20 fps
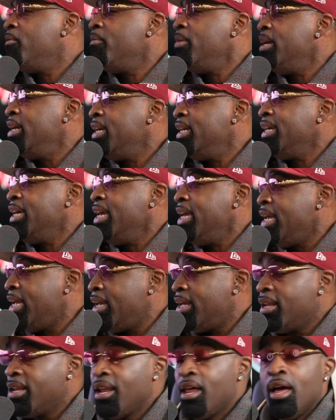me
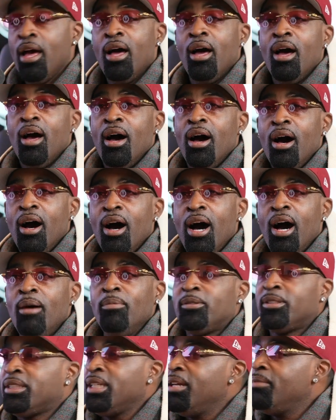again." I'm
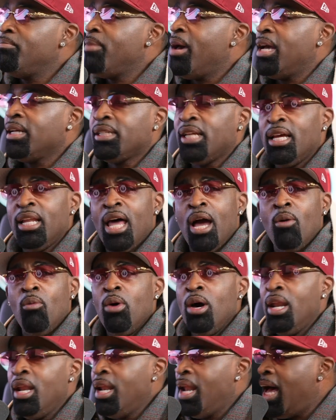sitting back there like,
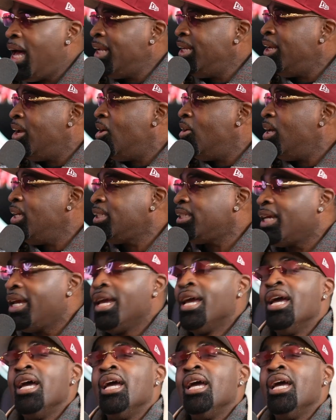what did I do? He said,